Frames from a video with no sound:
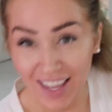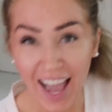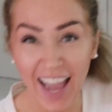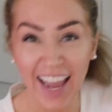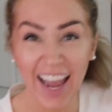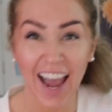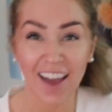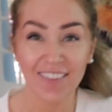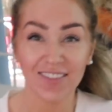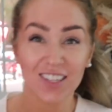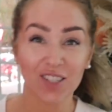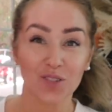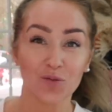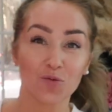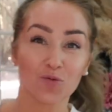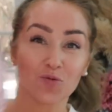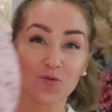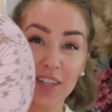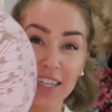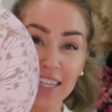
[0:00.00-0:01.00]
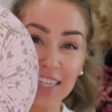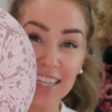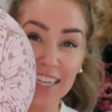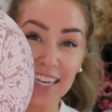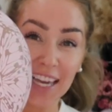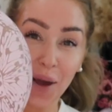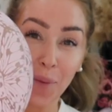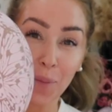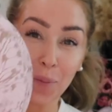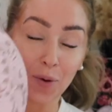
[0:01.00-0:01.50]
I have this
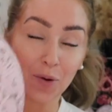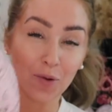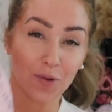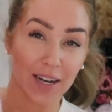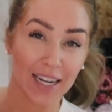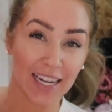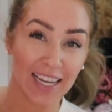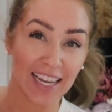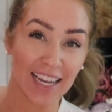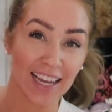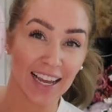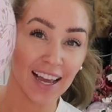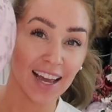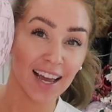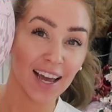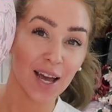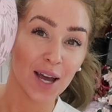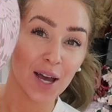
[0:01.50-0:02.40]
really pretty